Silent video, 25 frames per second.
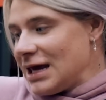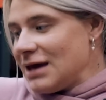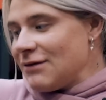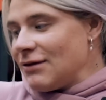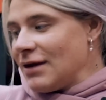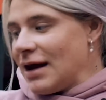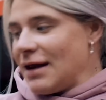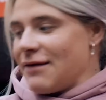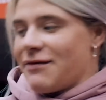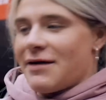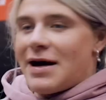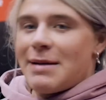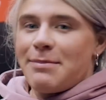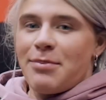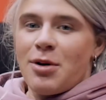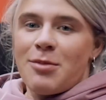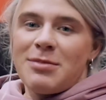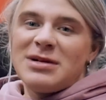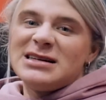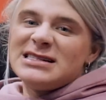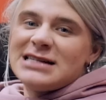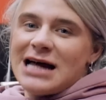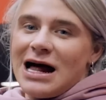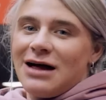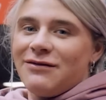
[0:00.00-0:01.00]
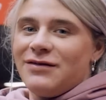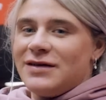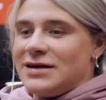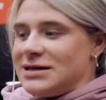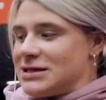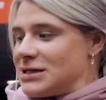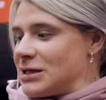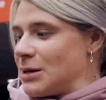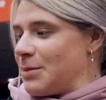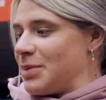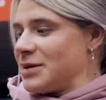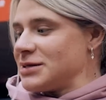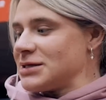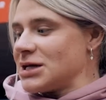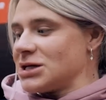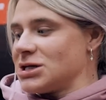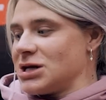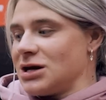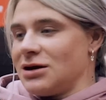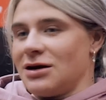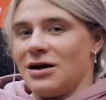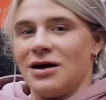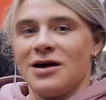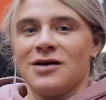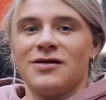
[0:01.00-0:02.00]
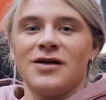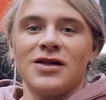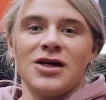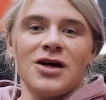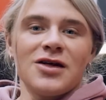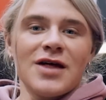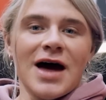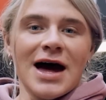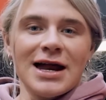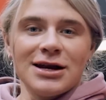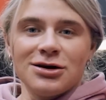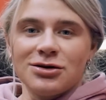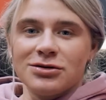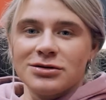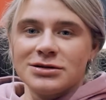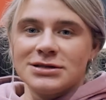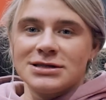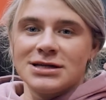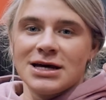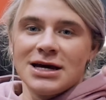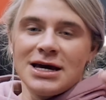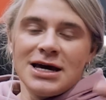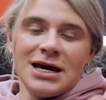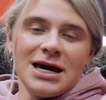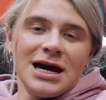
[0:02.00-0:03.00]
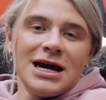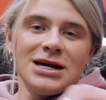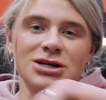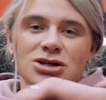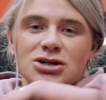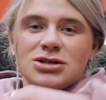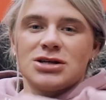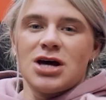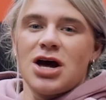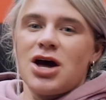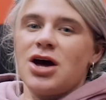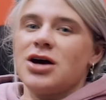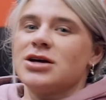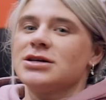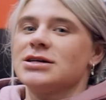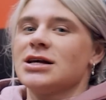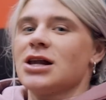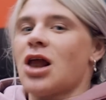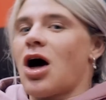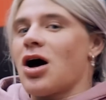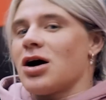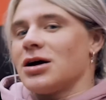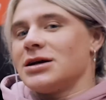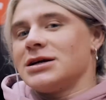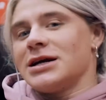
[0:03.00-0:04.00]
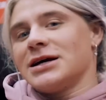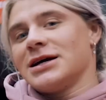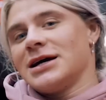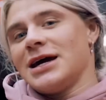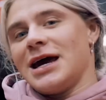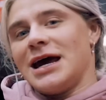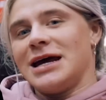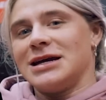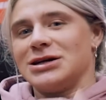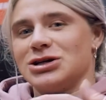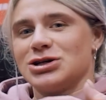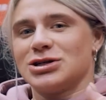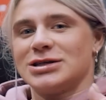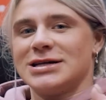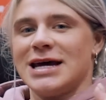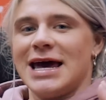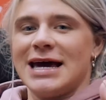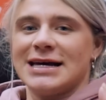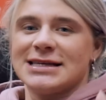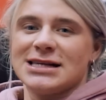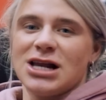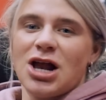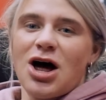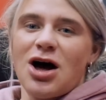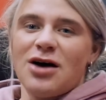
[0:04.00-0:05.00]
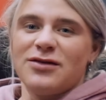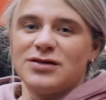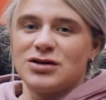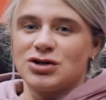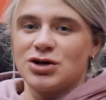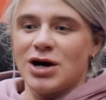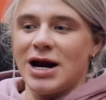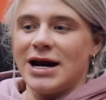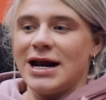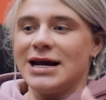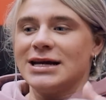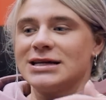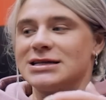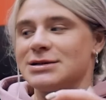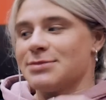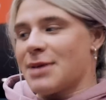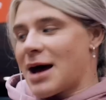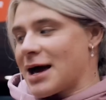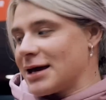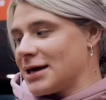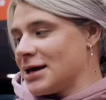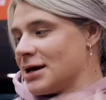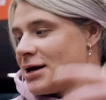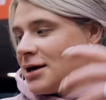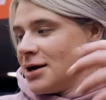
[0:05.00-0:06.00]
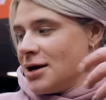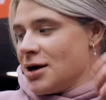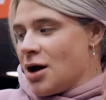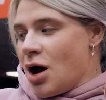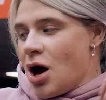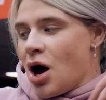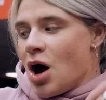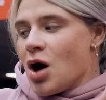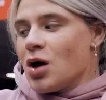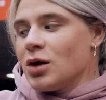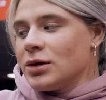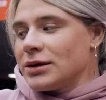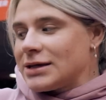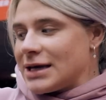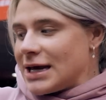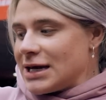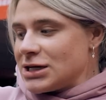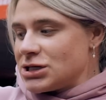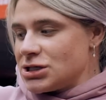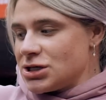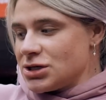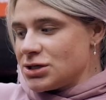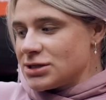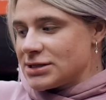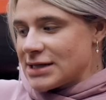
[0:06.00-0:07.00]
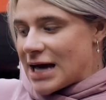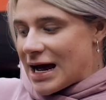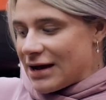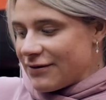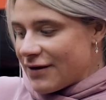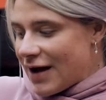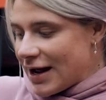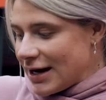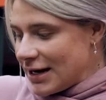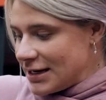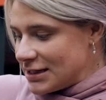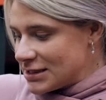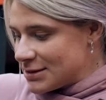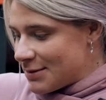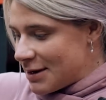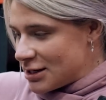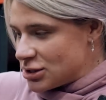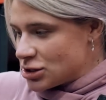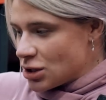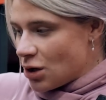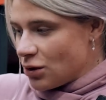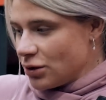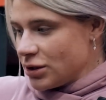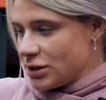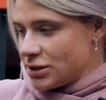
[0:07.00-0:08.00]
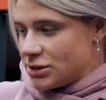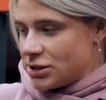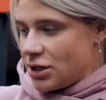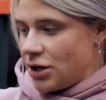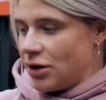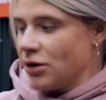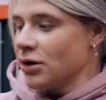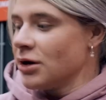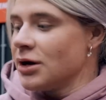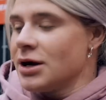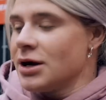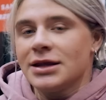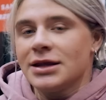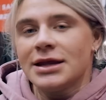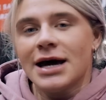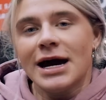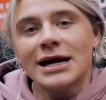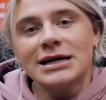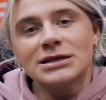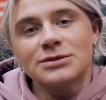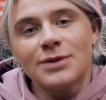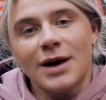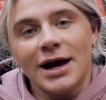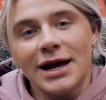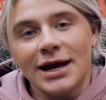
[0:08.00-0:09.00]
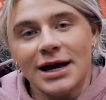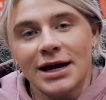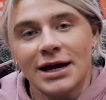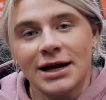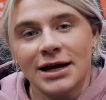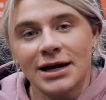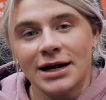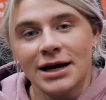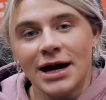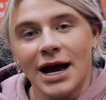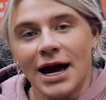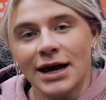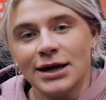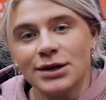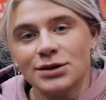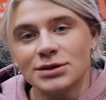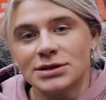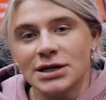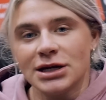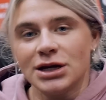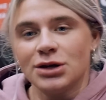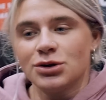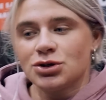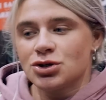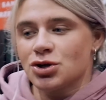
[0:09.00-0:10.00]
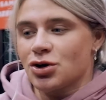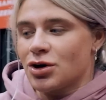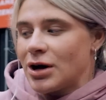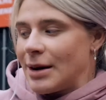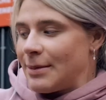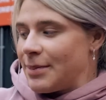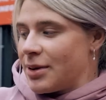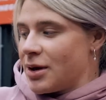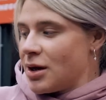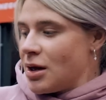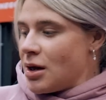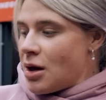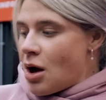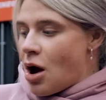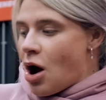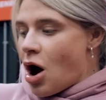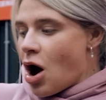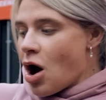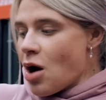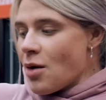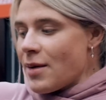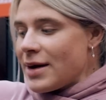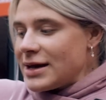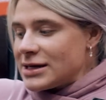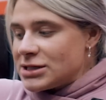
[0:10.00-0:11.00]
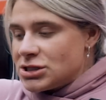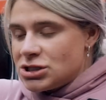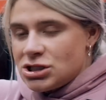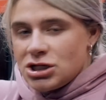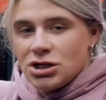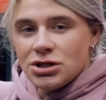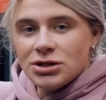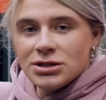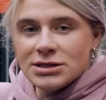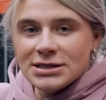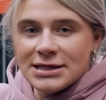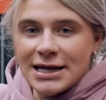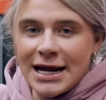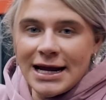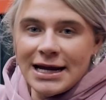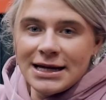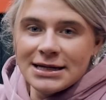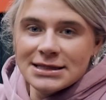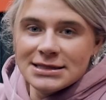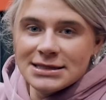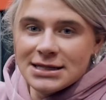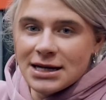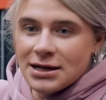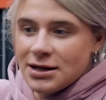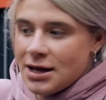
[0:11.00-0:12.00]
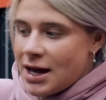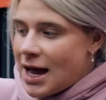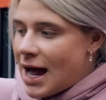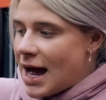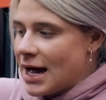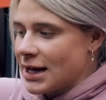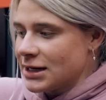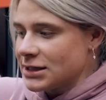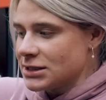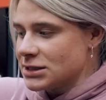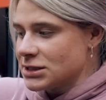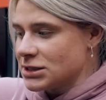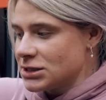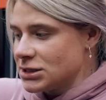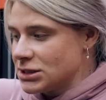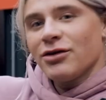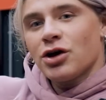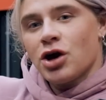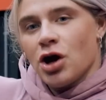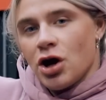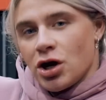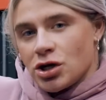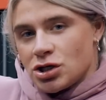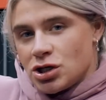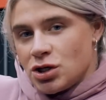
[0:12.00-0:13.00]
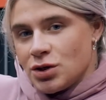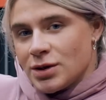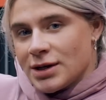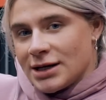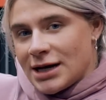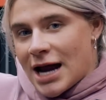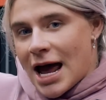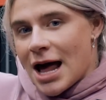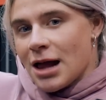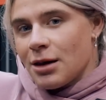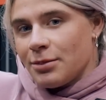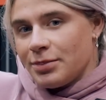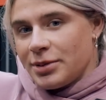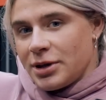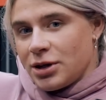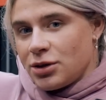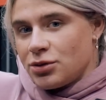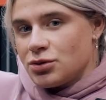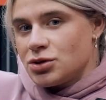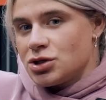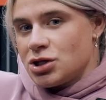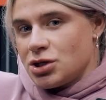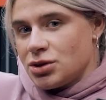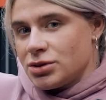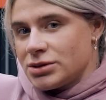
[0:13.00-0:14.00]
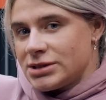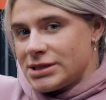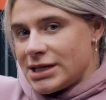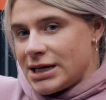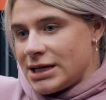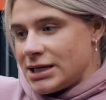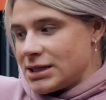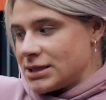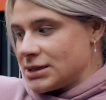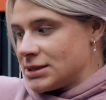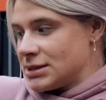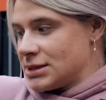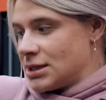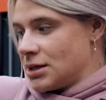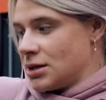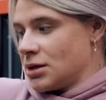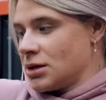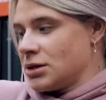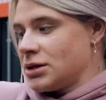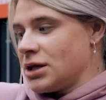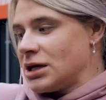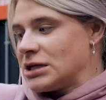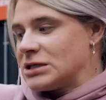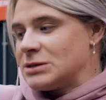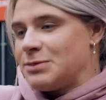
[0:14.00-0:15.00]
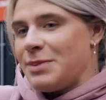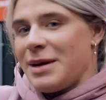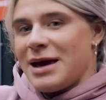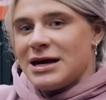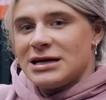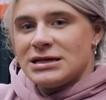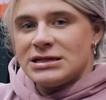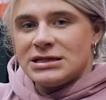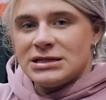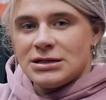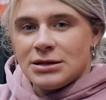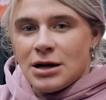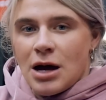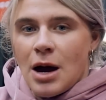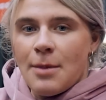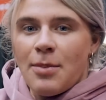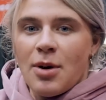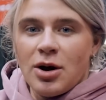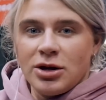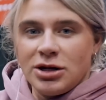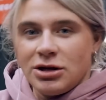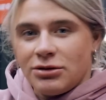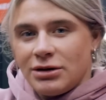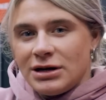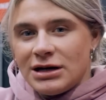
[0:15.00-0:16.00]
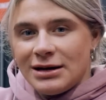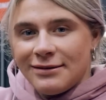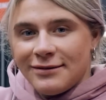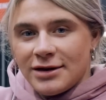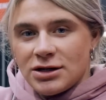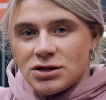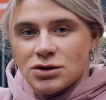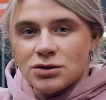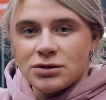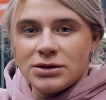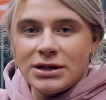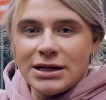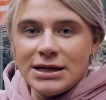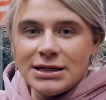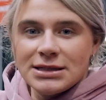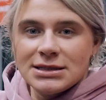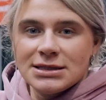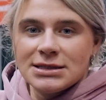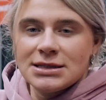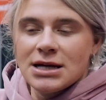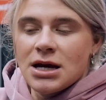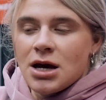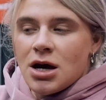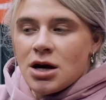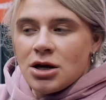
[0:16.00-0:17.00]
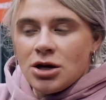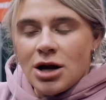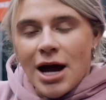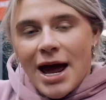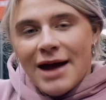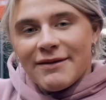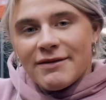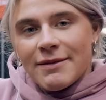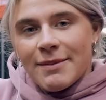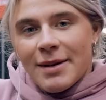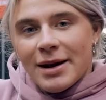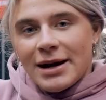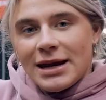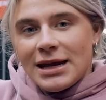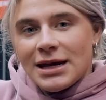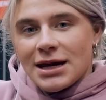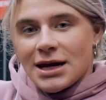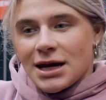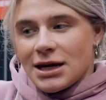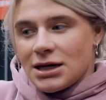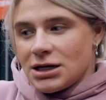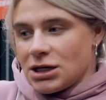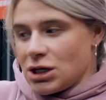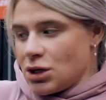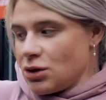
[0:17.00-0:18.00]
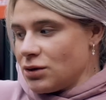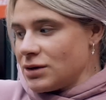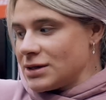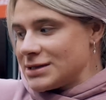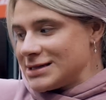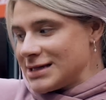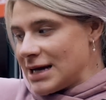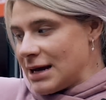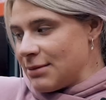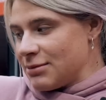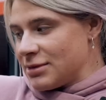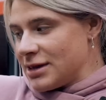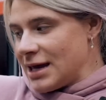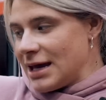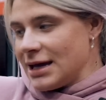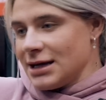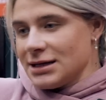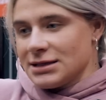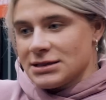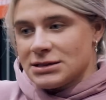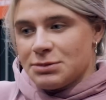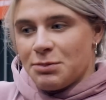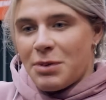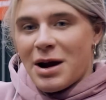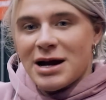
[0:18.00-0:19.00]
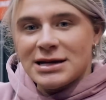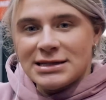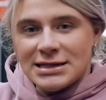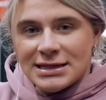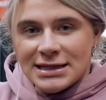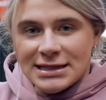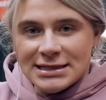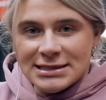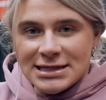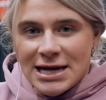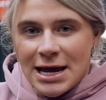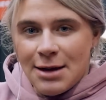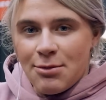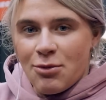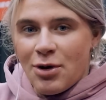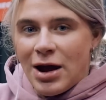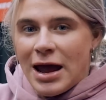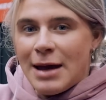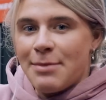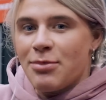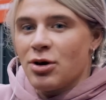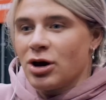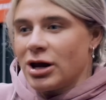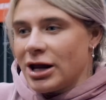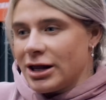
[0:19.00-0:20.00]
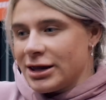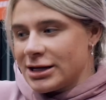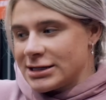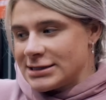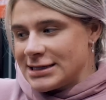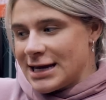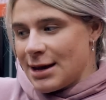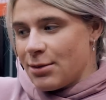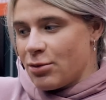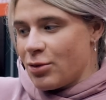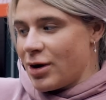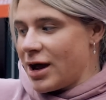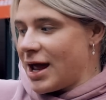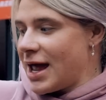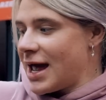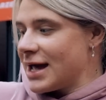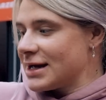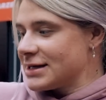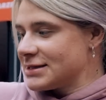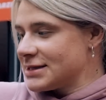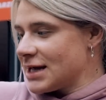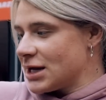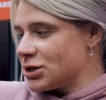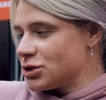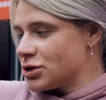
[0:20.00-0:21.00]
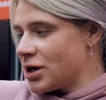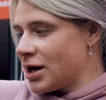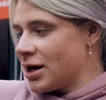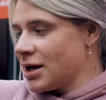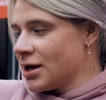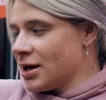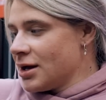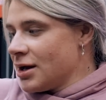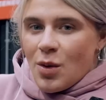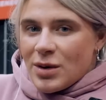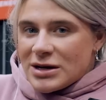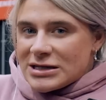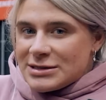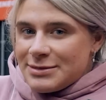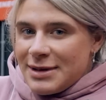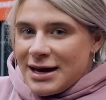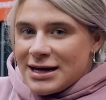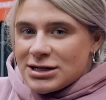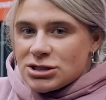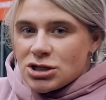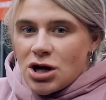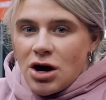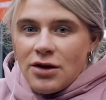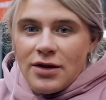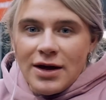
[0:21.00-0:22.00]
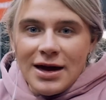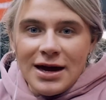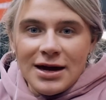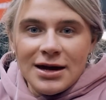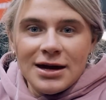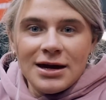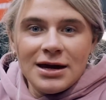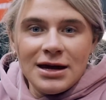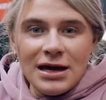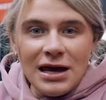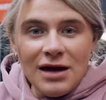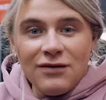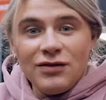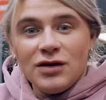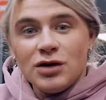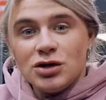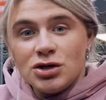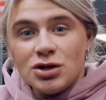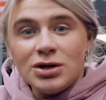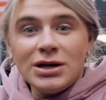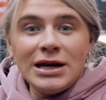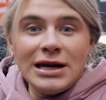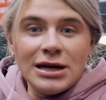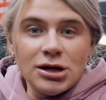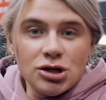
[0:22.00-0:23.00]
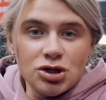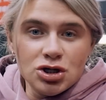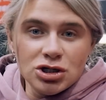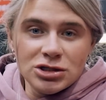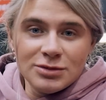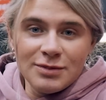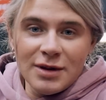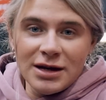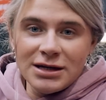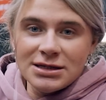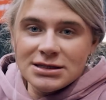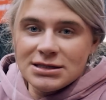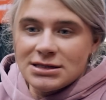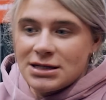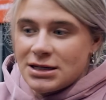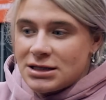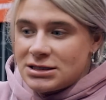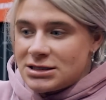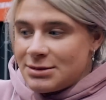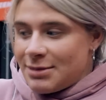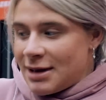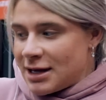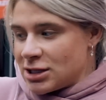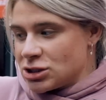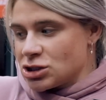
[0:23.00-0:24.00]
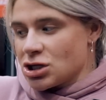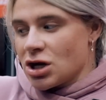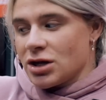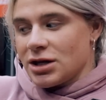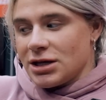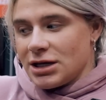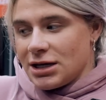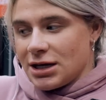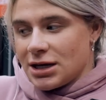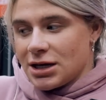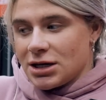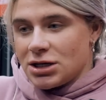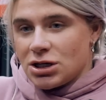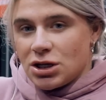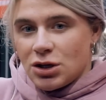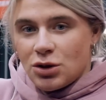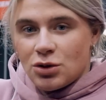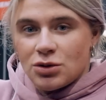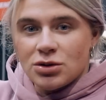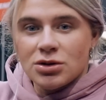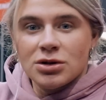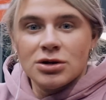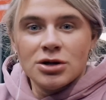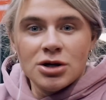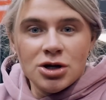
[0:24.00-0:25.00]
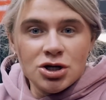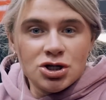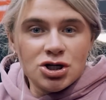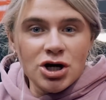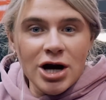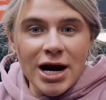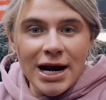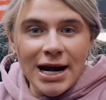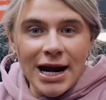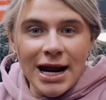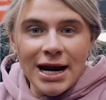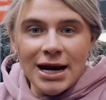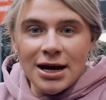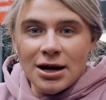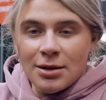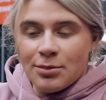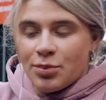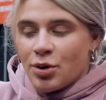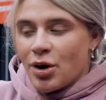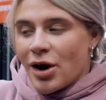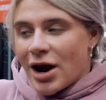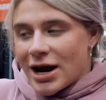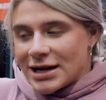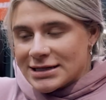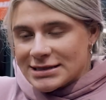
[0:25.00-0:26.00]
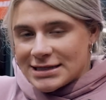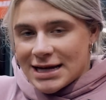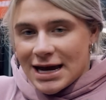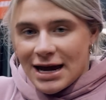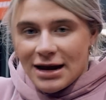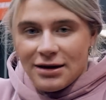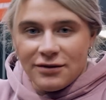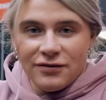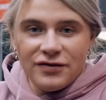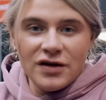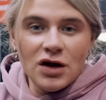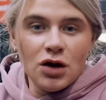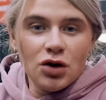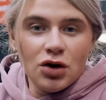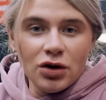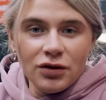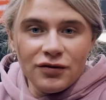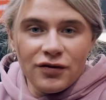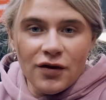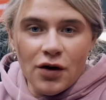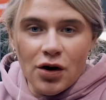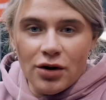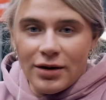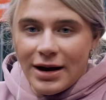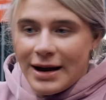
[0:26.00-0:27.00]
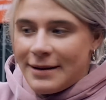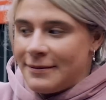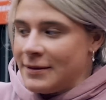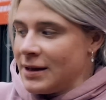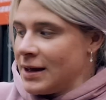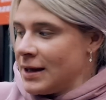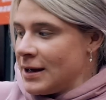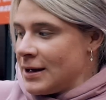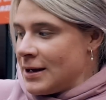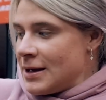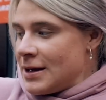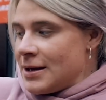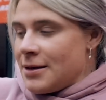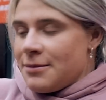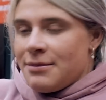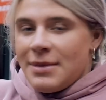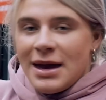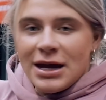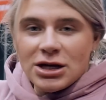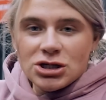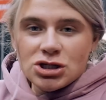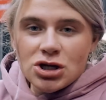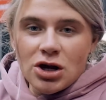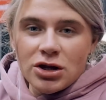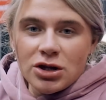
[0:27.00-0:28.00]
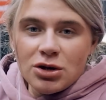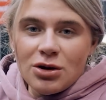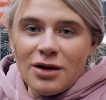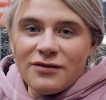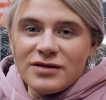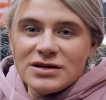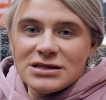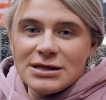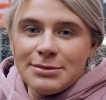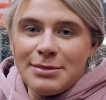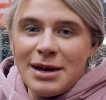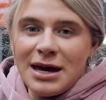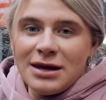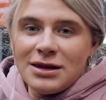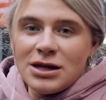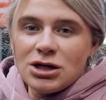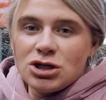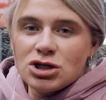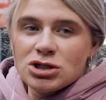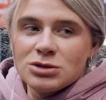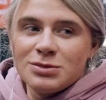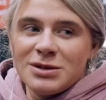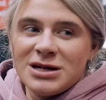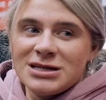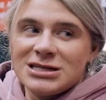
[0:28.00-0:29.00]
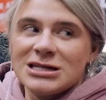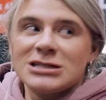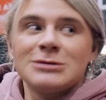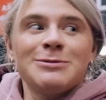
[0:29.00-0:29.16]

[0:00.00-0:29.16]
Even if I put myself into the position for the other handles, it just hurts a lot. It just takes a lot of strain into my old issues that I've had into my shoulders. So that is why I use a neutral grip. Always choose things and have a coach who can help you choose things that's based upon your individual needs. Not everybody can do the same things, pressing the same way, pulling the same way, etc. Always make sure that if you do need adjustments, to make sure that you can do training and progress it and feel good for it, make sure that you obviously make the adjustments.